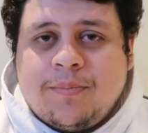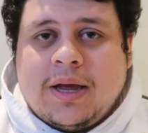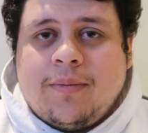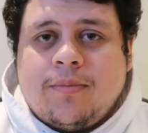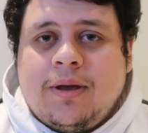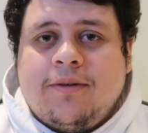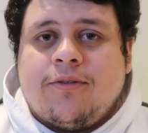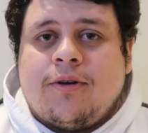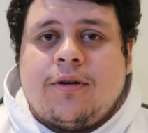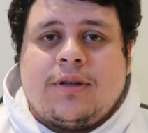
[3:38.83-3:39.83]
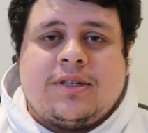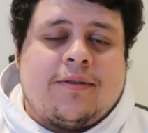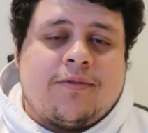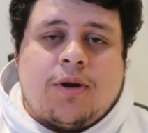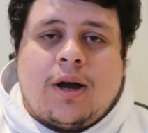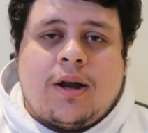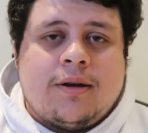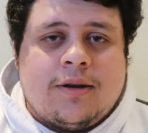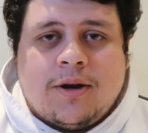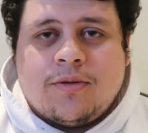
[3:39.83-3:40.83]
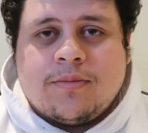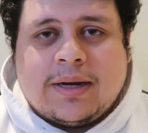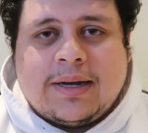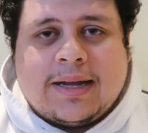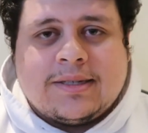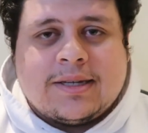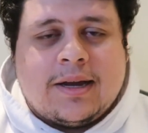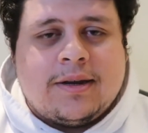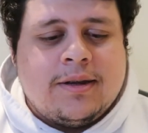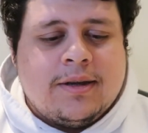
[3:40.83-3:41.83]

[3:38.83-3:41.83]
blame on me for the stuff going on, you know, with my dad's side,